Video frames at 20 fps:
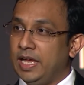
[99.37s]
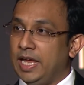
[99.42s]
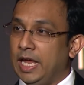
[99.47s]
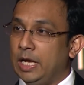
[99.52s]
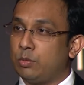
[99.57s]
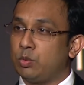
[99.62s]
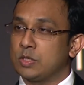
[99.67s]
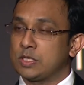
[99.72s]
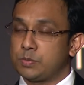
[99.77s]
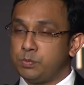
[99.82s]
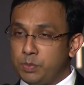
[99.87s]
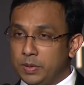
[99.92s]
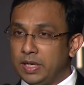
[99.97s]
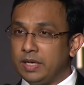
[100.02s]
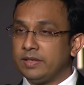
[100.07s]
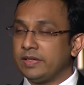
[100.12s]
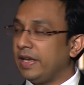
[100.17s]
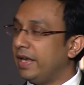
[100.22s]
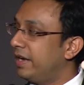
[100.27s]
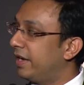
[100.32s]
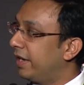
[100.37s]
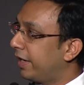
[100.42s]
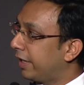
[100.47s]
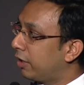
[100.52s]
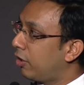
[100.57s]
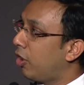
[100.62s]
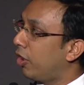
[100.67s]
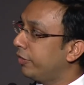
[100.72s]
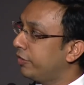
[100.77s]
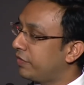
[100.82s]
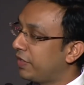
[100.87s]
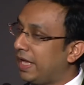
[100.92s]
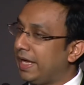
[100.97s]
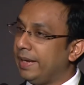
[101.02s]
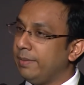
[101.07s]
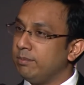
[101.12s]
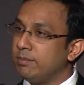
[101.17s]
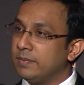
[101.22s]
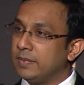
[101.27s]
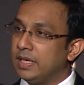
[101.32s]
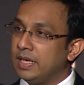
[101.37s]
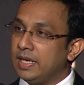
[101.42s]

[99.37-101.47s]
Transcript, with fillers: It was built in a record time